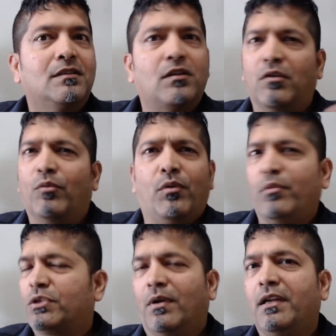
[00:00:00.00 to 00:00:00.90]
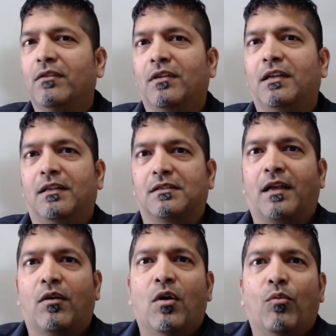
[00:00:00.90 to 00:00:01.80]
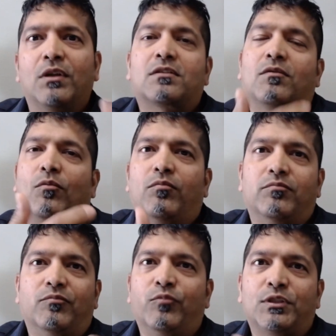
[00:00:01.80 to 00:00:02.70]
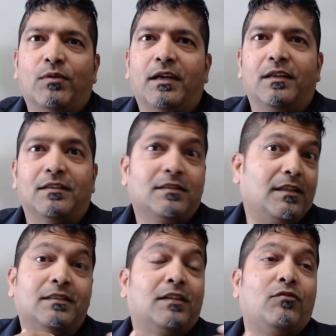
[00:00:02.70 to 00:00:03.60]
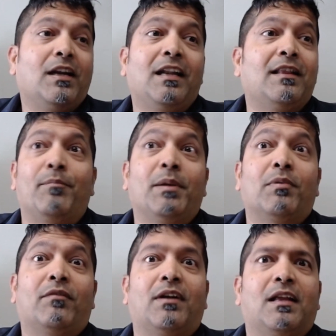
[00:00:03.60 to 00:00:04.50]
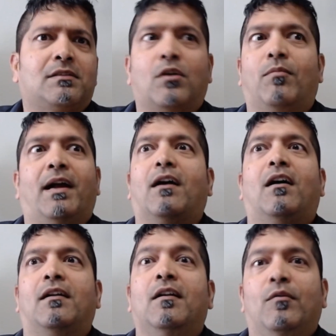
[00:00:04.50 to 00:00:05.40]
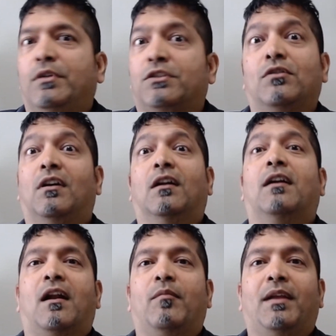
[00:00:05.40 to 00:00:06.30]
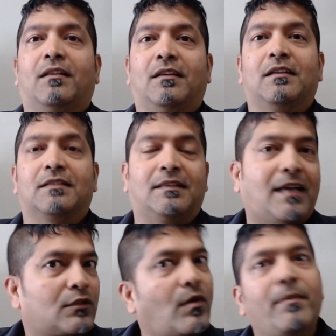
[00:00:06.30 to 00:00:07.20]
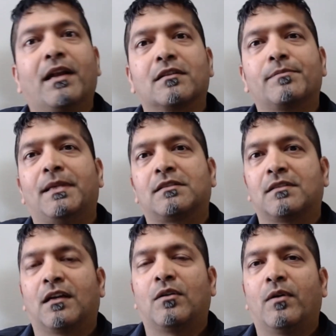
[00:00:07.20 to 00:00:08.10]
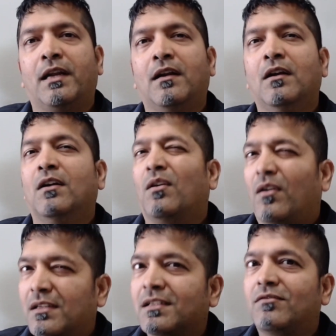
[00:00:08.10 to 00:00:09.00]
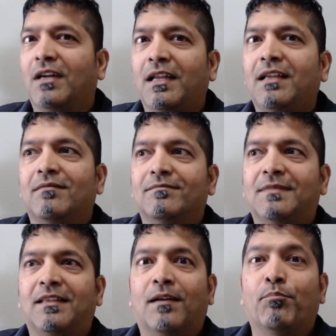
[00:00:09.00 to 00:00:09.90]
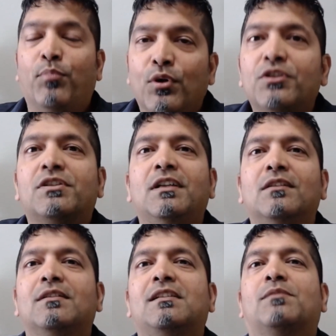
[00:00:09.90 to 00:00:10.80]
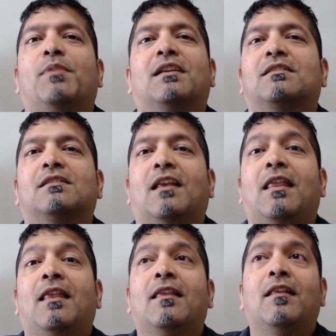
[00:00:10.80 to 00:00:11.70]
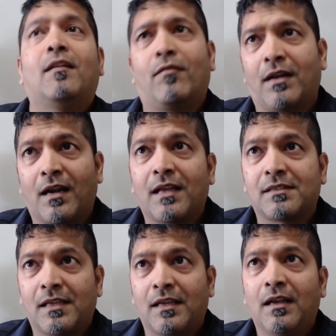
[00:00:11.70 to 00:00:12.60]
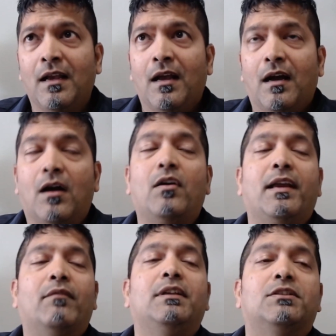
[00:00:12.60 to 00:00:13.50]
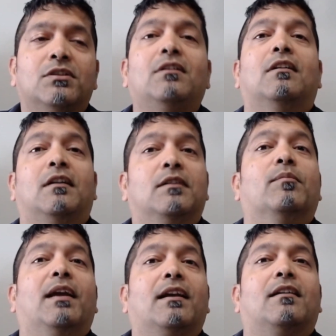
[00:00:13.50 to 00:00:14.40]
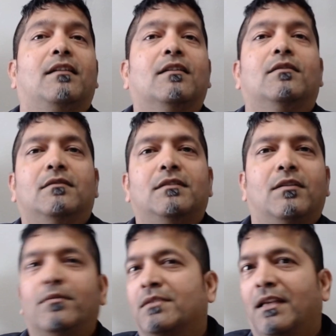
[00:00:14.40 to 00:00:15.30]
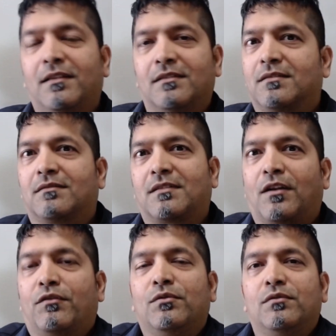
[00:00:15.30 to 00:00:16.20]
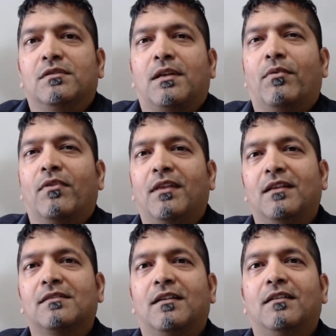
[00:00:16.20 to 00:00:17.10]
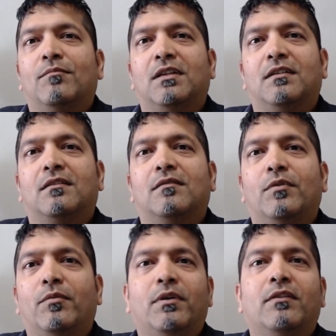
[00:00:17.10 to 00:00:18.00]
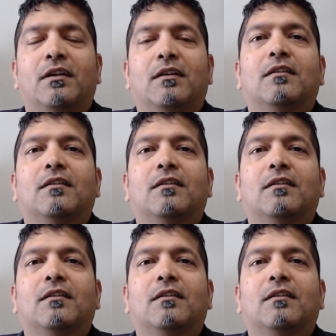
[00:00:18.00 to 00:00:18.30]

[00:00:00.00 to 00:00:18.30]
So which one do you think it is? Like which one is it really that people have realized, oh my god, we should learn how to make things and that's why maker spaces are going? Or is it really that they're pushed into these spaces and then they're realizing, oh yeah, we should learn to make, what I'm saying? There's sort of two separate things there, but what do you think?